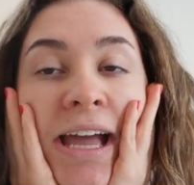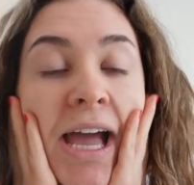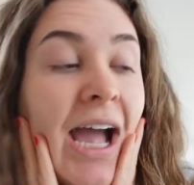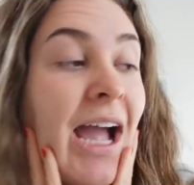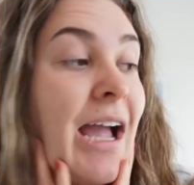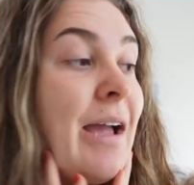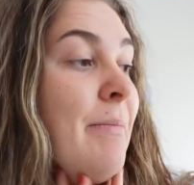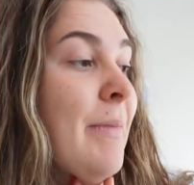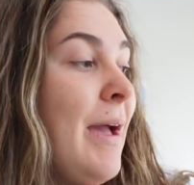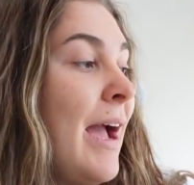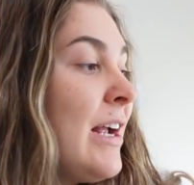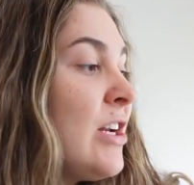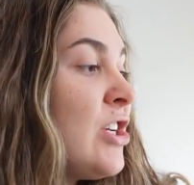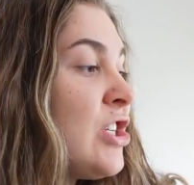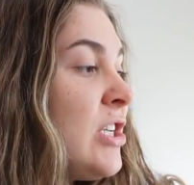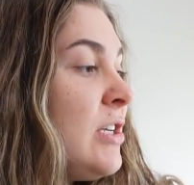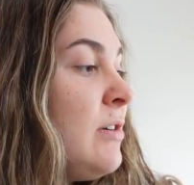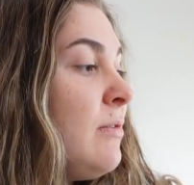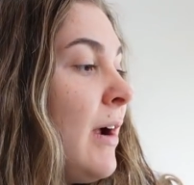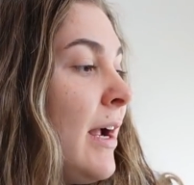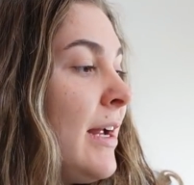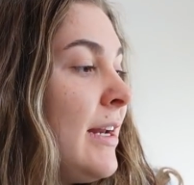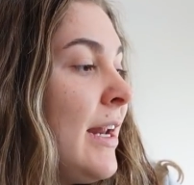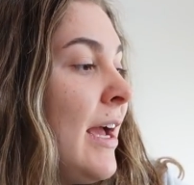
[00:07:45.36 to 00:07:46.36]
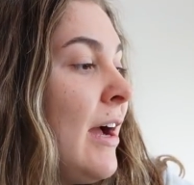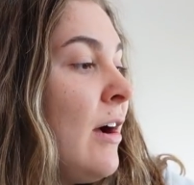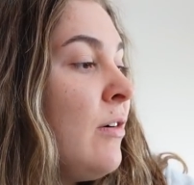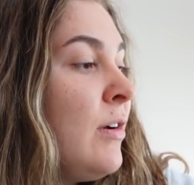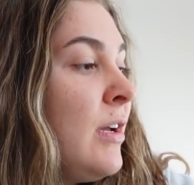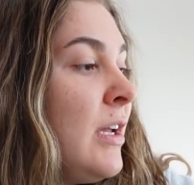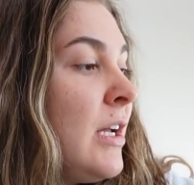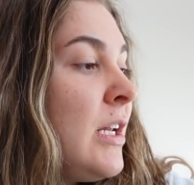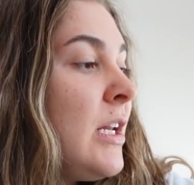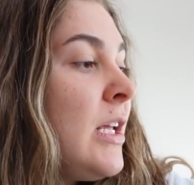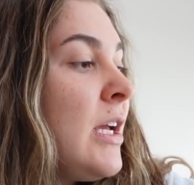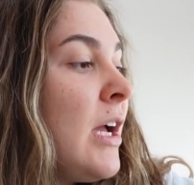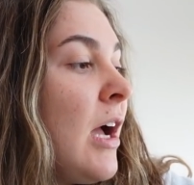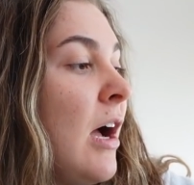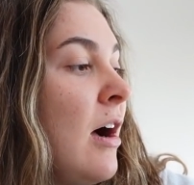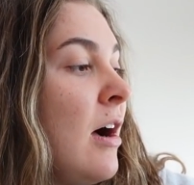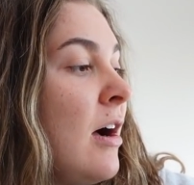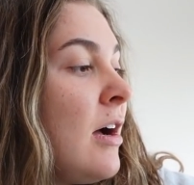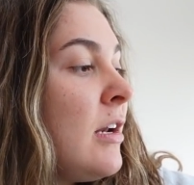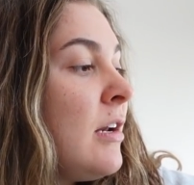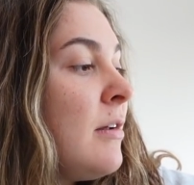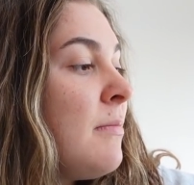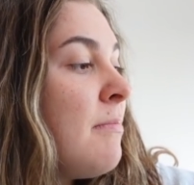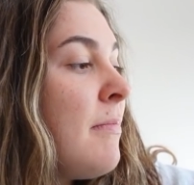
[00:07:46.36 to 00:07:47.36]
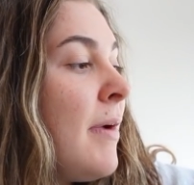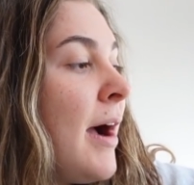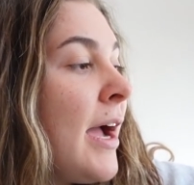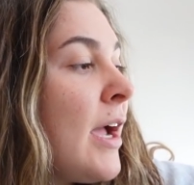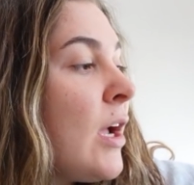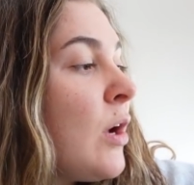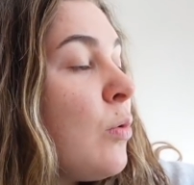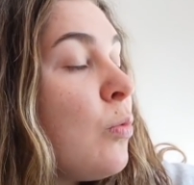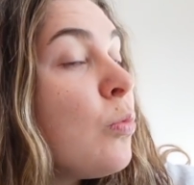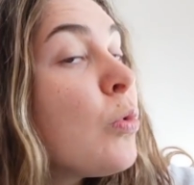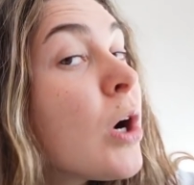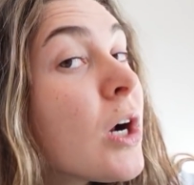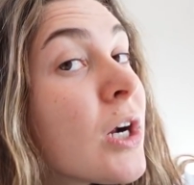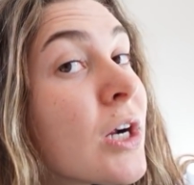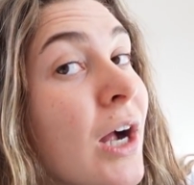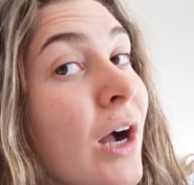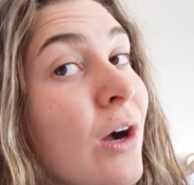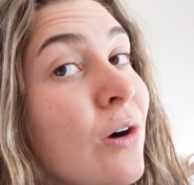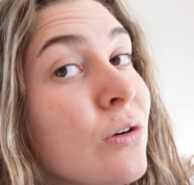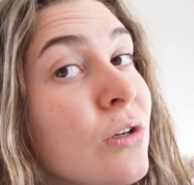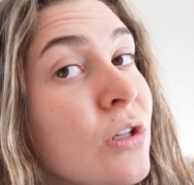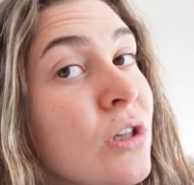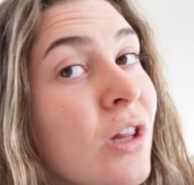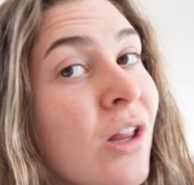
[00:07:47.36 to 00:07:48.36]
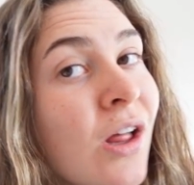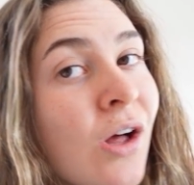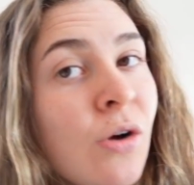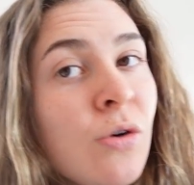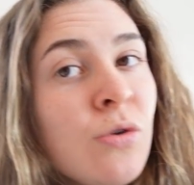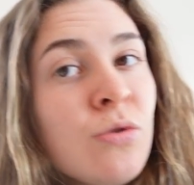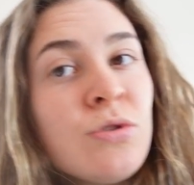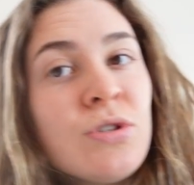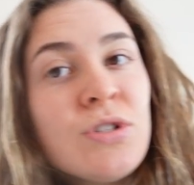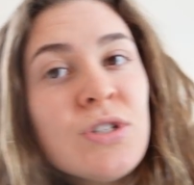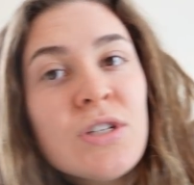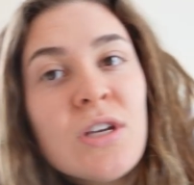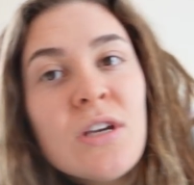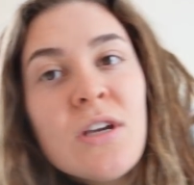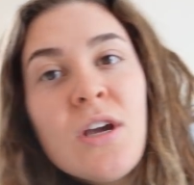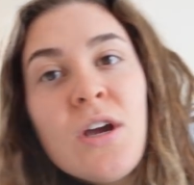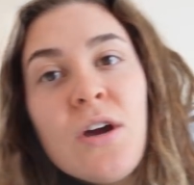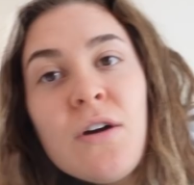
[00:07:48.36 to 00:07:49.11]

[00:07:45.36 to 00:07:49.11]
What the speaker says: I'm actually right now getting on my workout clothes